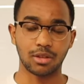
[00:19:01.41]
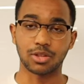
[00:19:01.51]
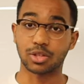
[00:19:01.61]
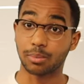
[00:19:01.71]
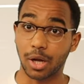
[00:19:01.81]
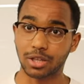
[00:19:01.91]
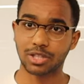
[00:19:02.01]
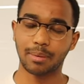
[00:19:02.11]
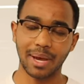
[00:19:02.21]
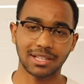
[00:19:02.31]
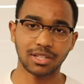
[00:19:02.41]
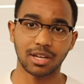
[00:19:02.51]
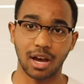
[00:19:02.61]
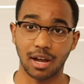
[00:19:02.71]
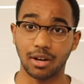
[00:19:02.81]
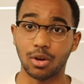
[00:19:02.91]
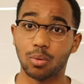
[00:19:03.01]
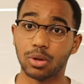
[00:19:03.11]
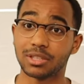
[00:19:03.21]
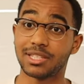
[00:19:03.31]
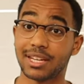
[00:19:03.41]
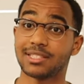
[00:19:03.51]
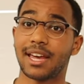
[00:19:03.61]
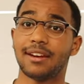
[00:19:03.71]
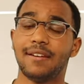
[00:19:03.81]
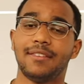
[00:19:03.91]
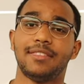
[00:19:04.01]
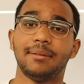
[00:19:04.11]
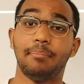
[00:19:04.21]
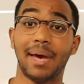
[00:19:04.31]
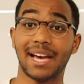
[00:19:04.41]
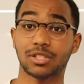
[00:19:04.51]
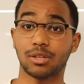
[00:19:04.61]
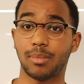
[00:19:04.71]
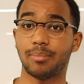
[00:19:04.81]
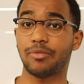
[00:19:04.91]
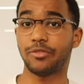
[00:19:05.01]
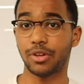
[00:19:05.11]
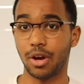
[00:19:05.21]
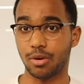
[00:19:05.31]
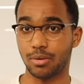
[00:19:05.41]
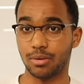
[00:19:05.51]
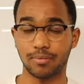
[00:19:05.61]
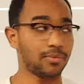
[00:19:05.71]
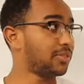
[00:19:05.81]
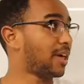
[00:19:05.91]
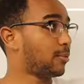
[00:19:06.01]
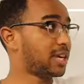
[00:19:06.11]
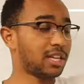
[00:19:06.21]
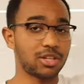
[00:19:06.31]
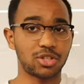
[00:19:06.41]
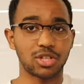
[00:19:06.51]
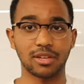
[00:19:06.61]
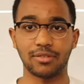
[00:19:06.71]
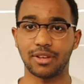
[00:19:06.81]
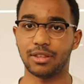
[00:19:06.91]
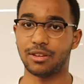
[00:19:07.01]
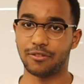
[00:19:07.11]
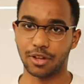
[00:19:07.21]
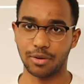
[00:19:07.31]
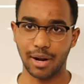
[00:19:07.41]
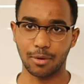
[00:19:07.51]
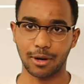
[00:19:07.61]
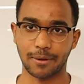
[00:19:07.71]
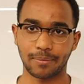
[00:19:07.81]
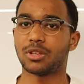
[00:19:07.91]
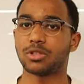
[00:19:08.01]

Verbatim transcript: The smallest capacity cut will dictate the maximum flow that we can achieve in the flow network.